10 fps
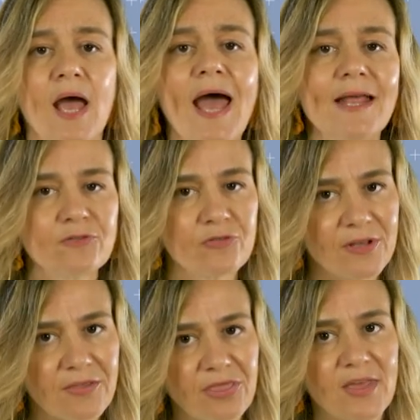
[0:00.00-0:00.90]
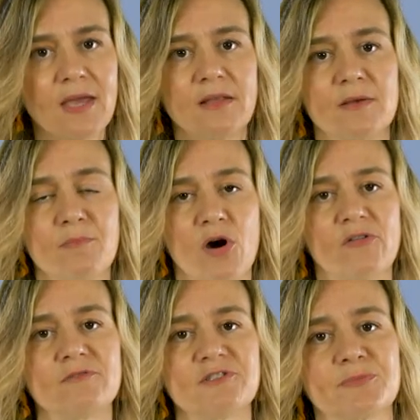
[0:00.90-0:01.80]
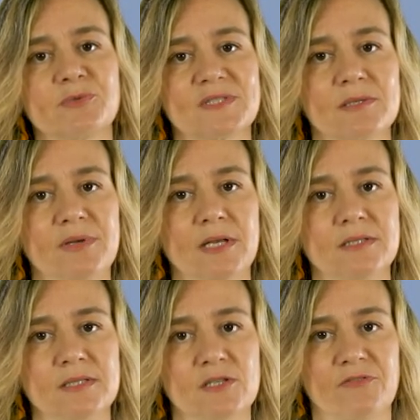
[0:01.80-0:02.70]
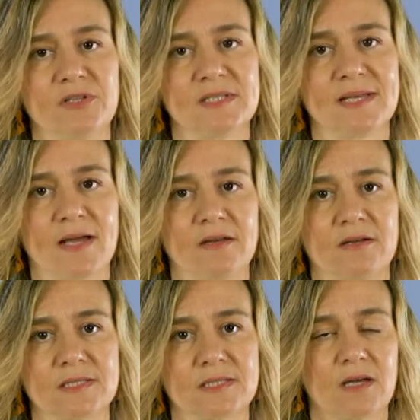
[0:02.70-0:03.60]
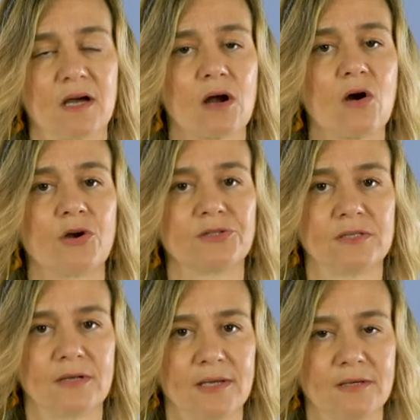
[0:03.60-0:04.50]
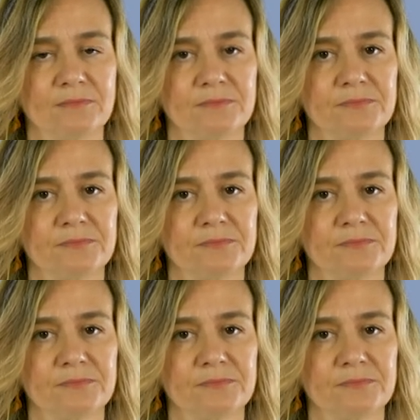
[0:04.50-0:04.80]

and rethink the moral responsibilities of designers accordingly.